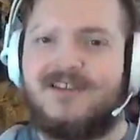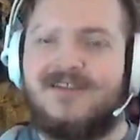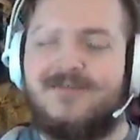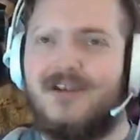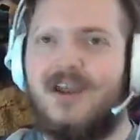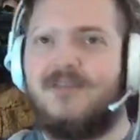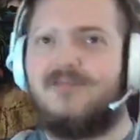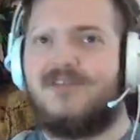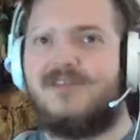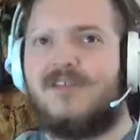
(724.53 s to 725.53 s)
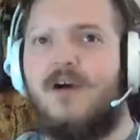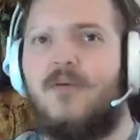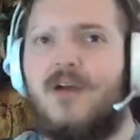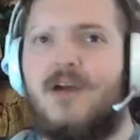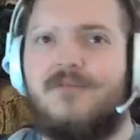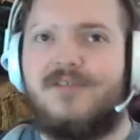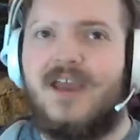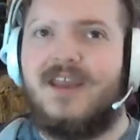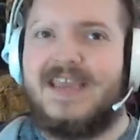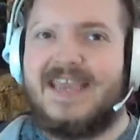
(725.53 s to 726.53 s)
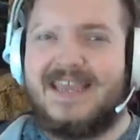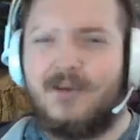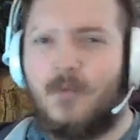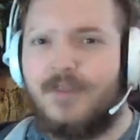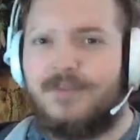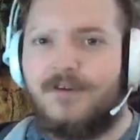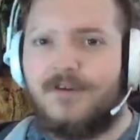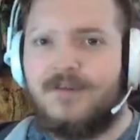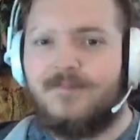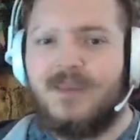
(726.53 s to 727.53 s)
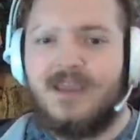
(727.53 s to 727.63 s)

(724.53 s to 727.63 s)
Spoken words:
different kind of playstyle where I was kind of hitting one target,